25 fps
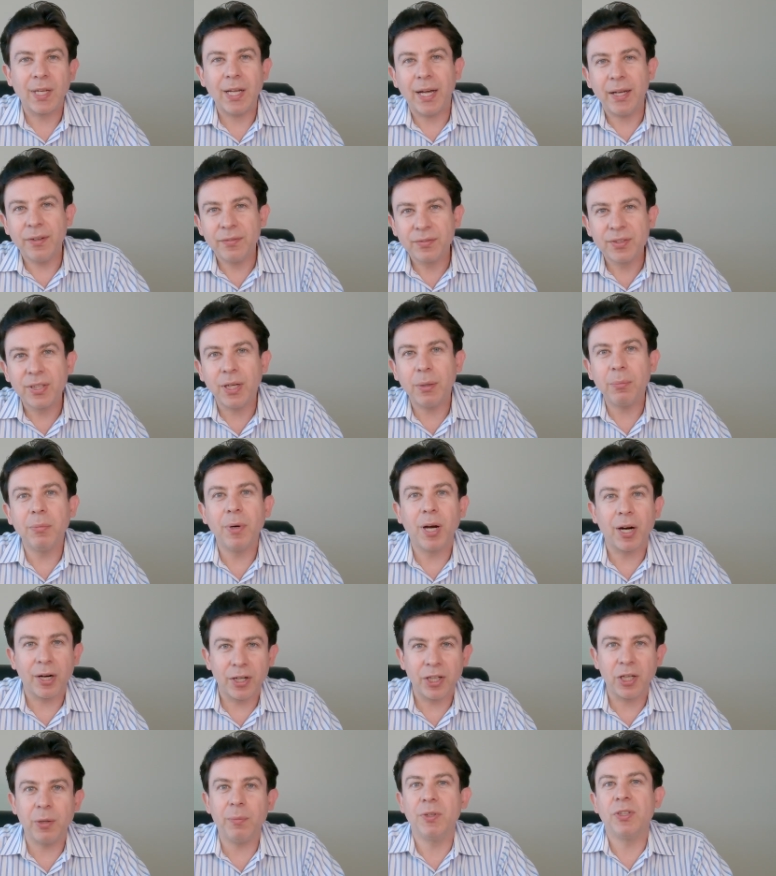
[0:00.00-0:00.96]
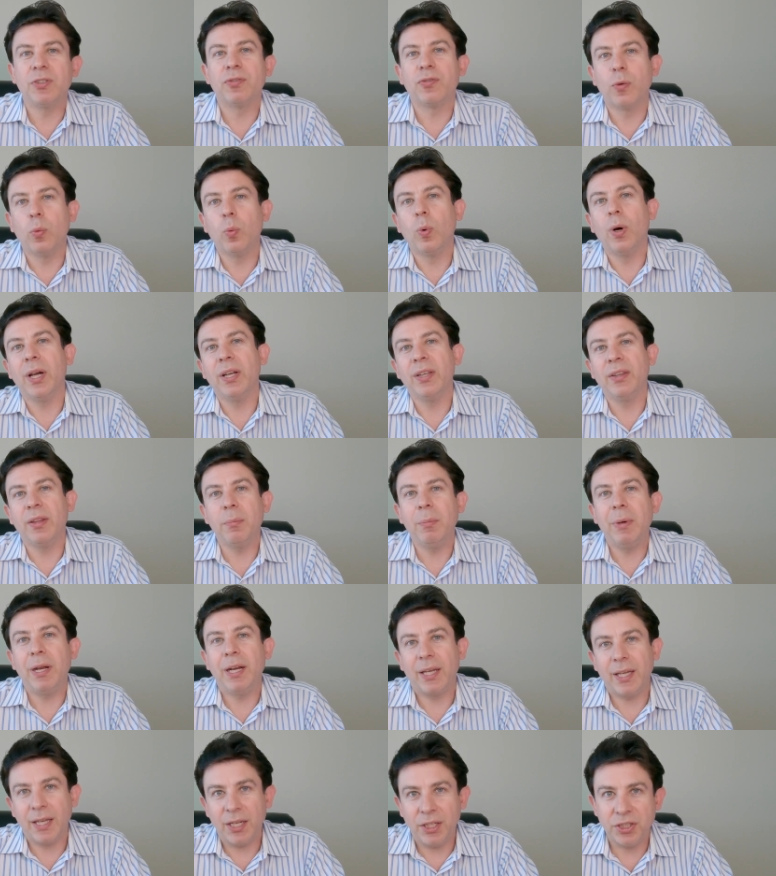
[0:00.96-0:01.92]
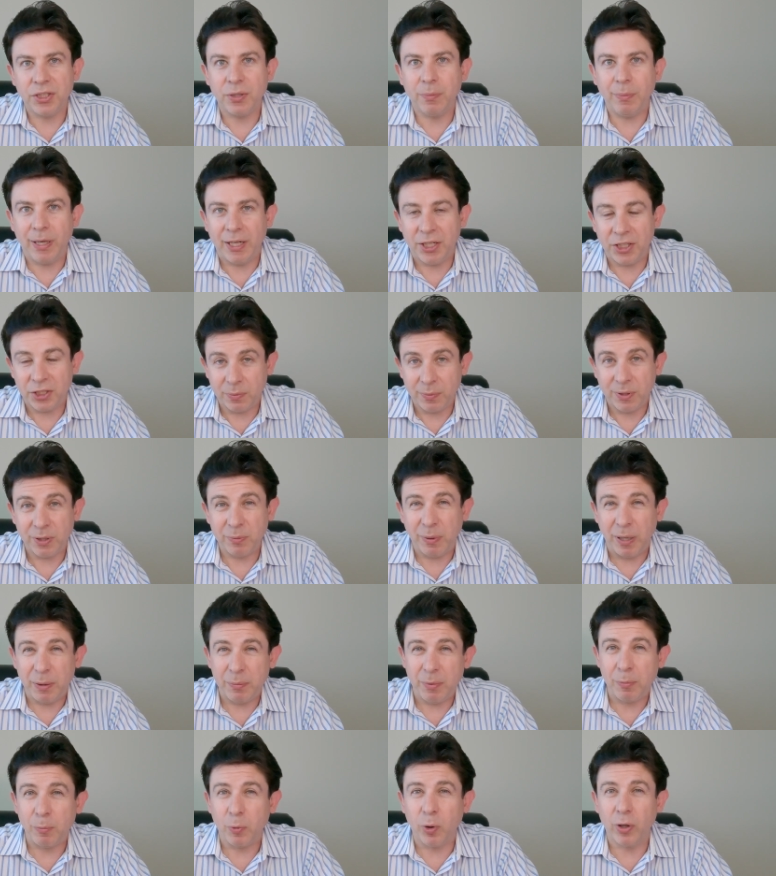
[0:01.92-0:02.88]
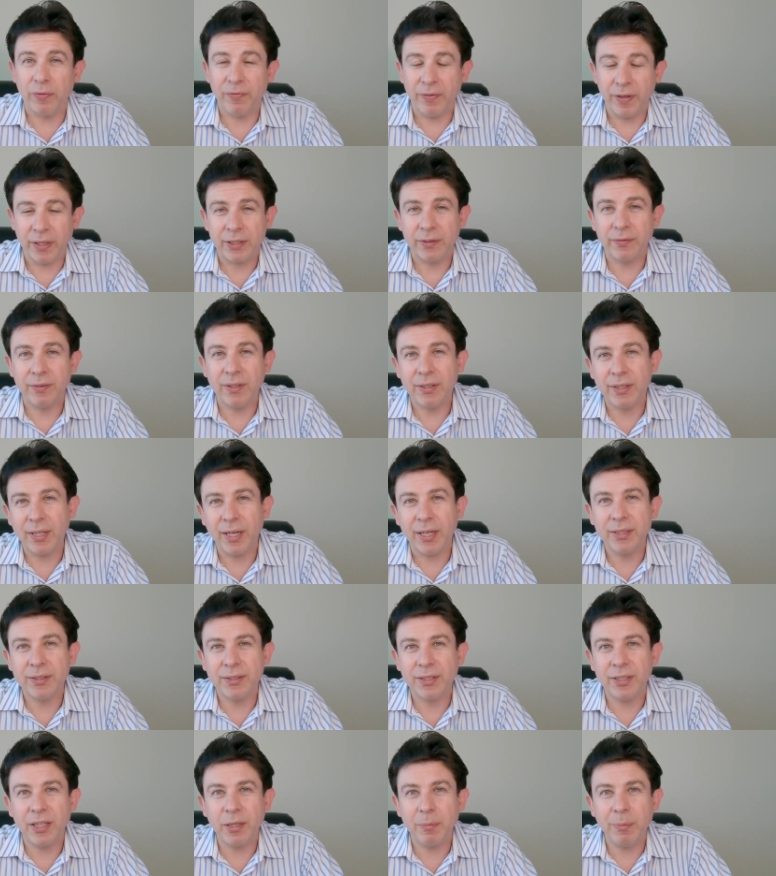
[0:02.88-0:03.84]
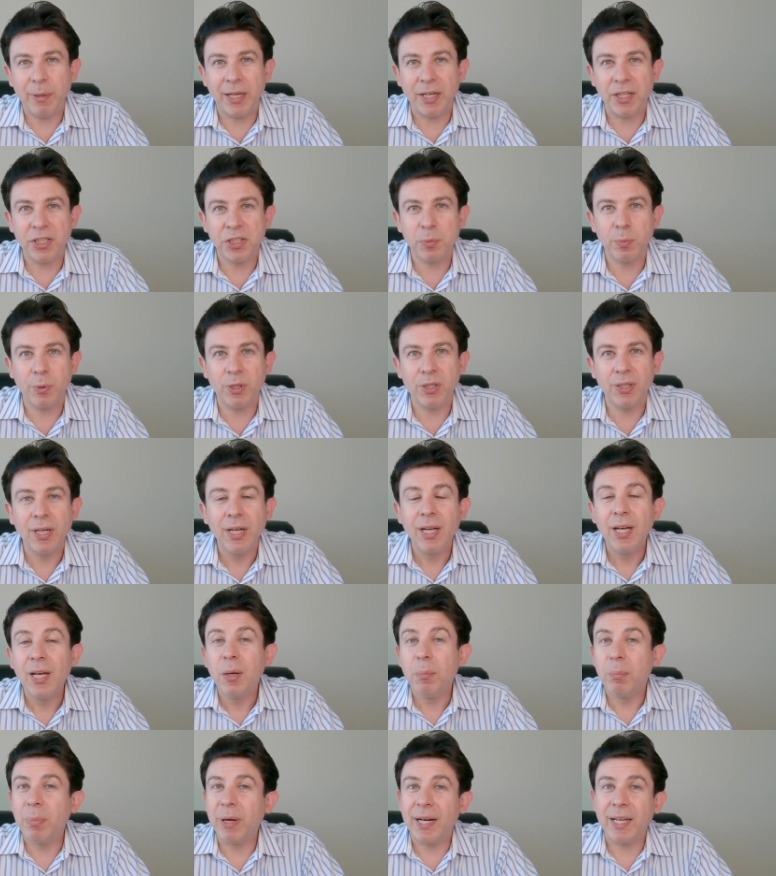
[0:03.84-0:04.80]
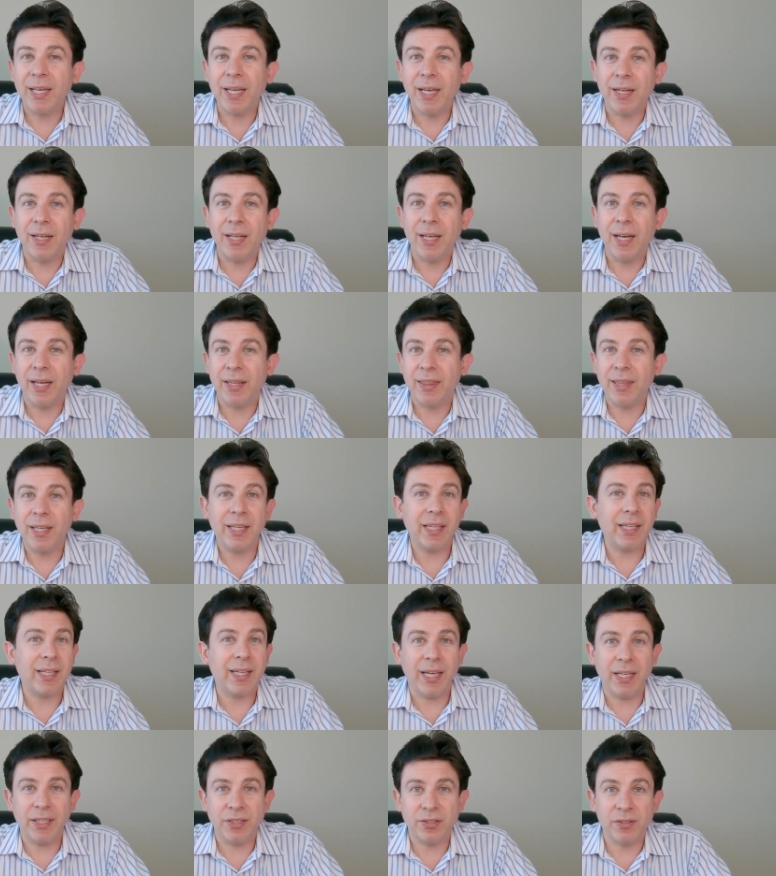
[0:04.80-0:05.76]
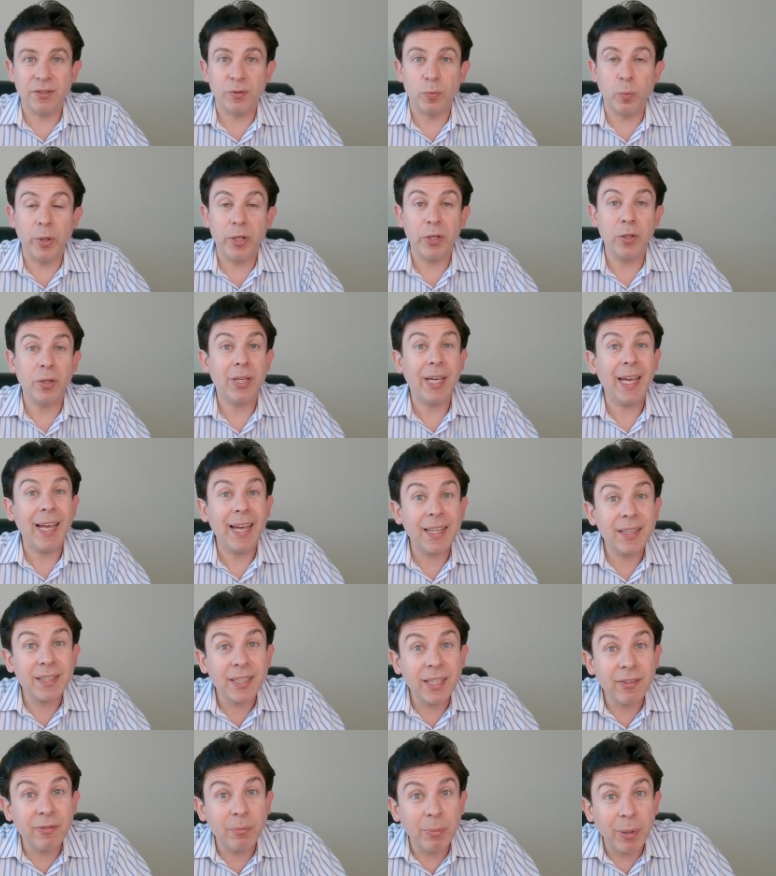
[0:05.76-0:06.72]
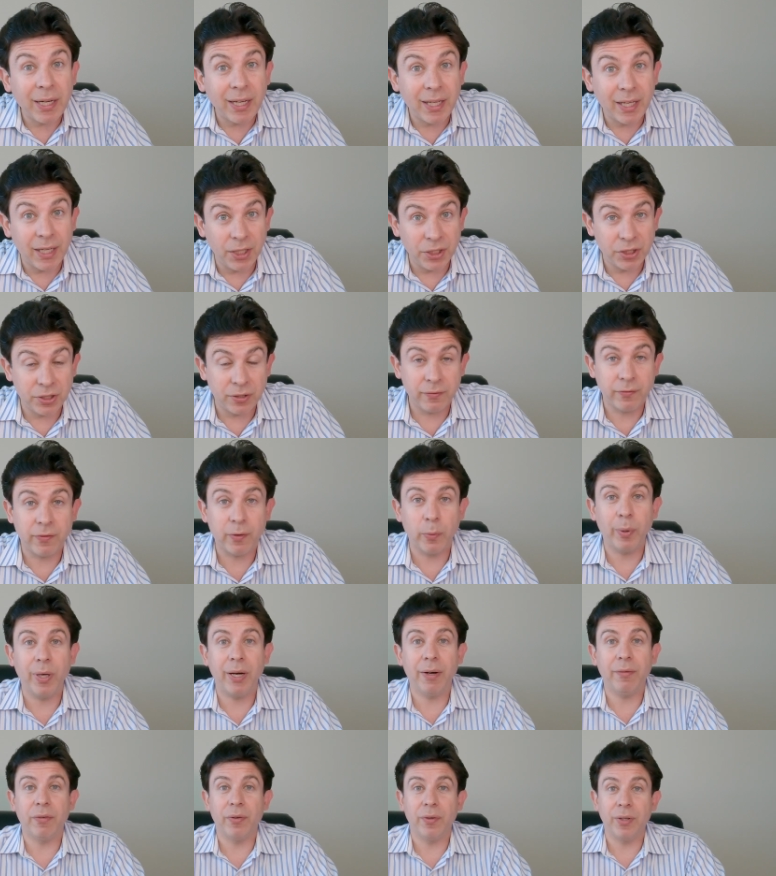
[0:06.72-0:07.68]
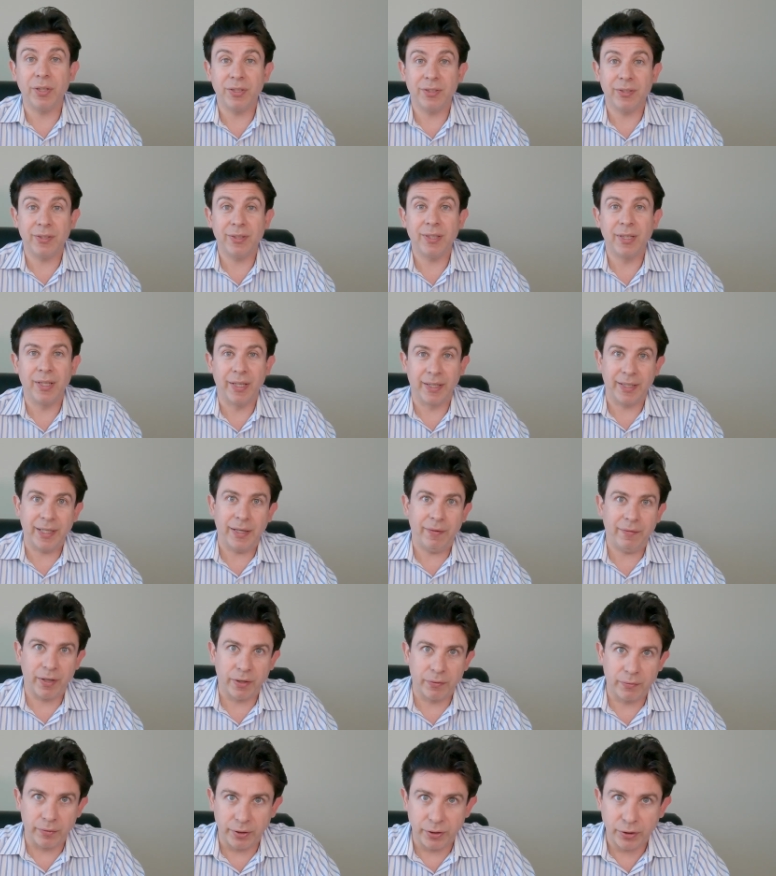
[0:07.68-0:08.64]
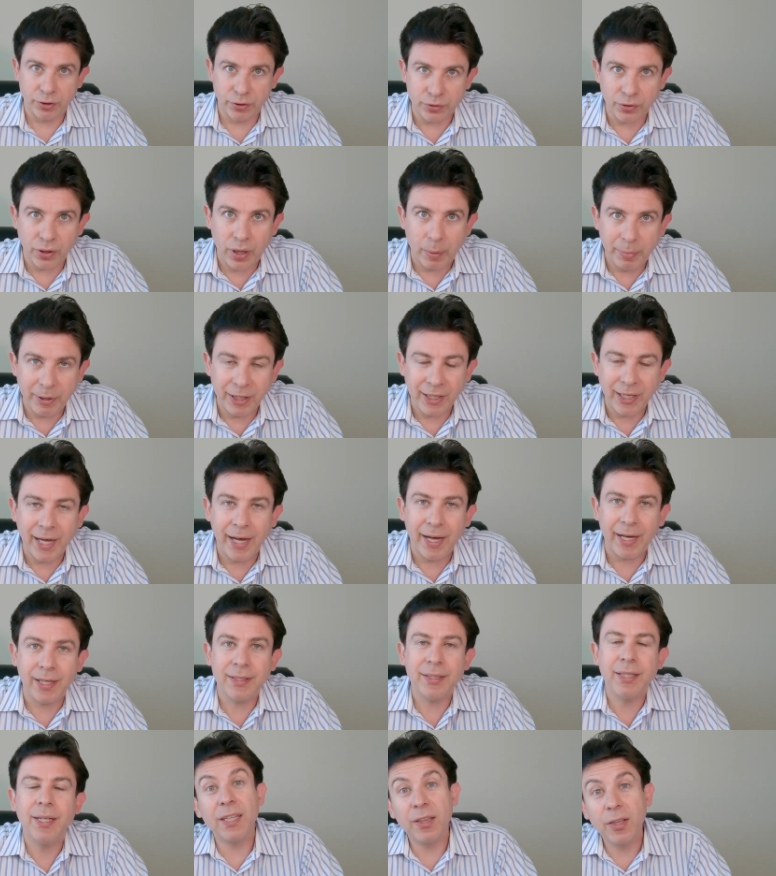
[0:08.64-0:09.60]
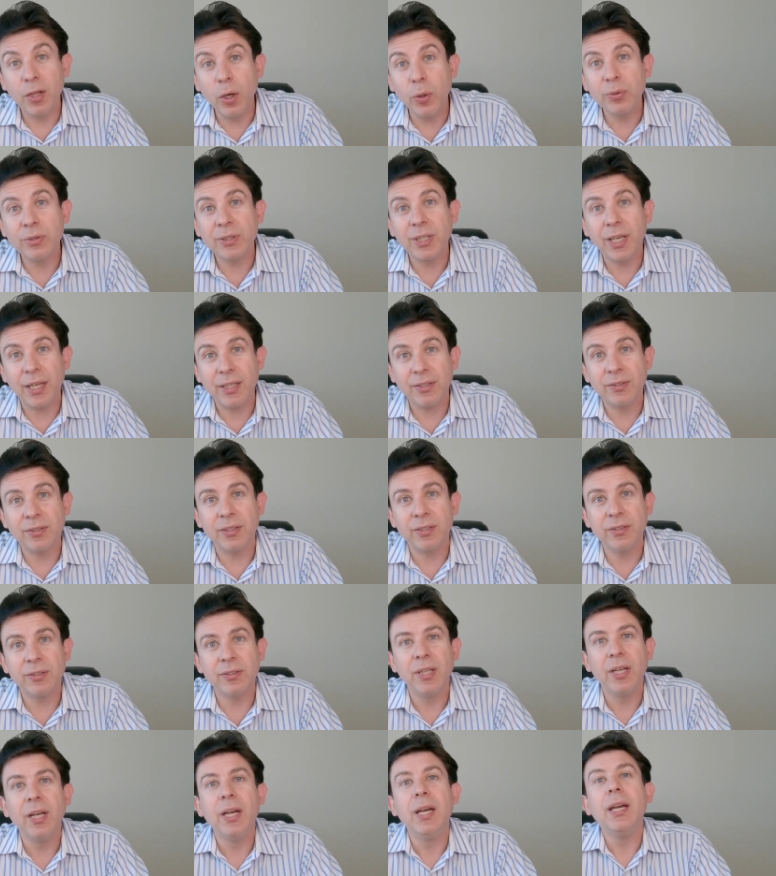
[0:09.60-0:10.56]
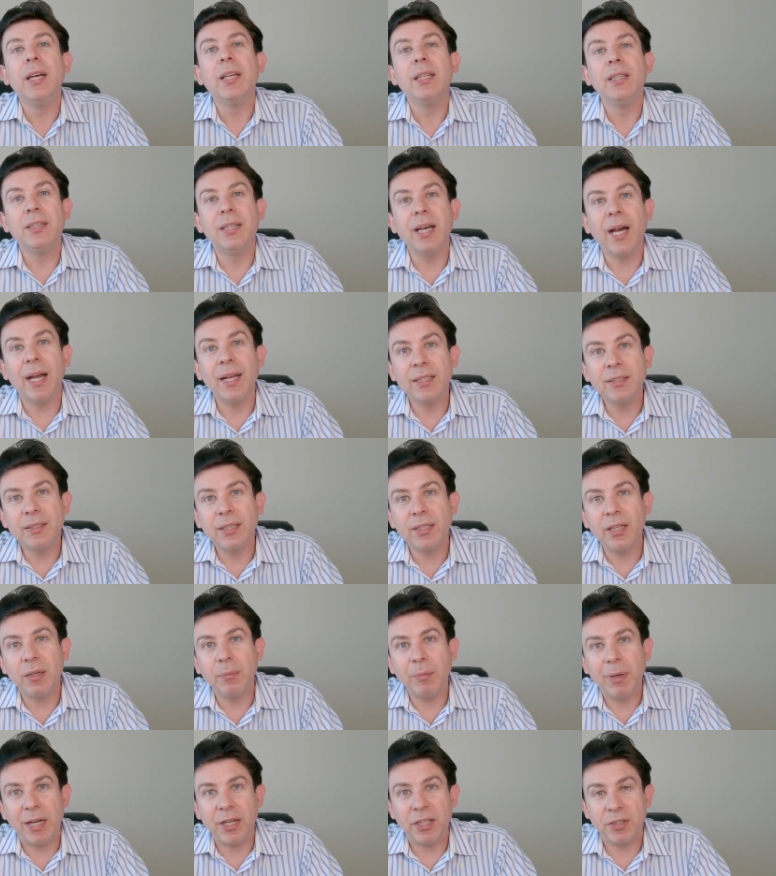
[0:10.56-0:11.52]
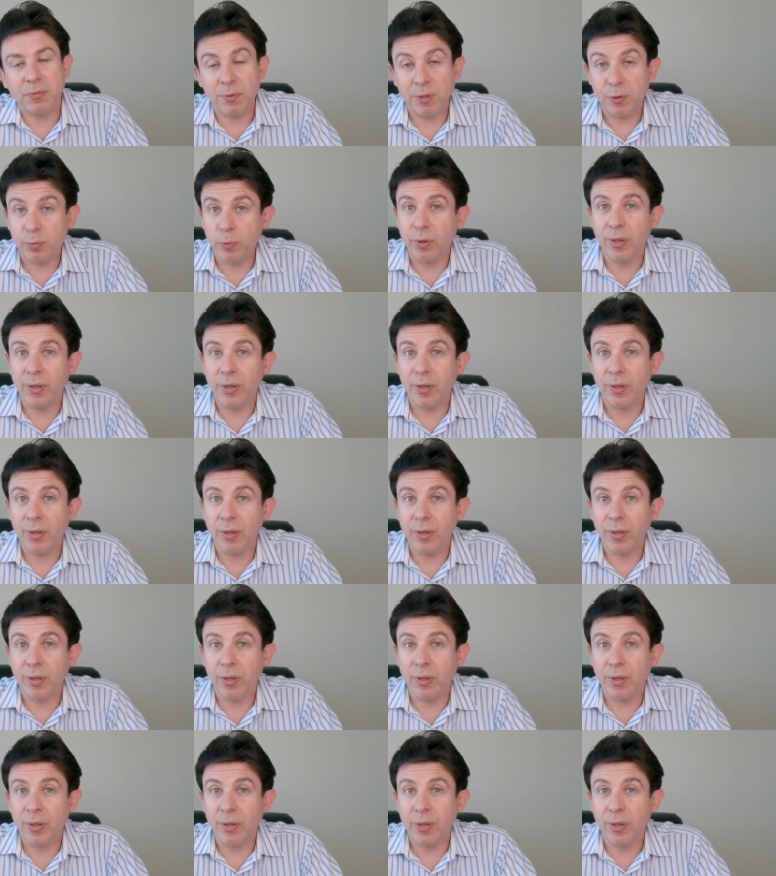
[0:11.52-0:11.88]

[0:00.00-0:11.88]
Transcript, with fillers: I have some arguments for why the medication management might be more effective than dietary management. But again, I think in cases where you can't give medication for whatever reason, like having a really stroppy cat, in those cases, dietary management